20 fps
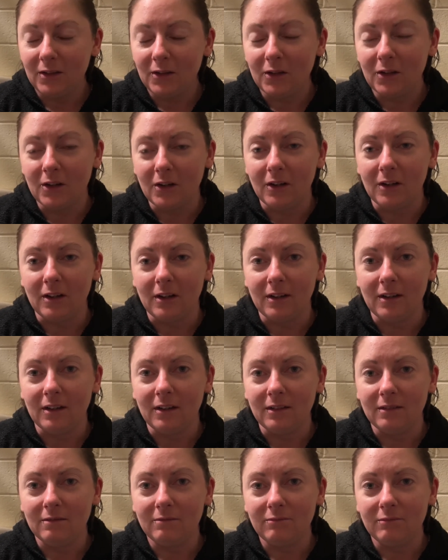Got
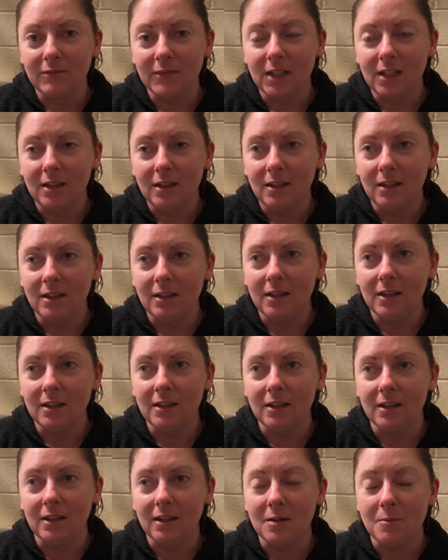
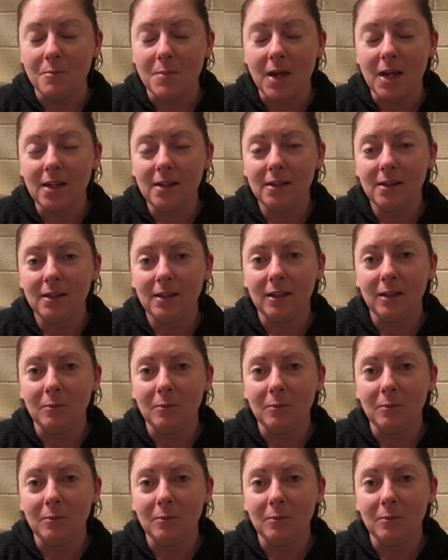another amazing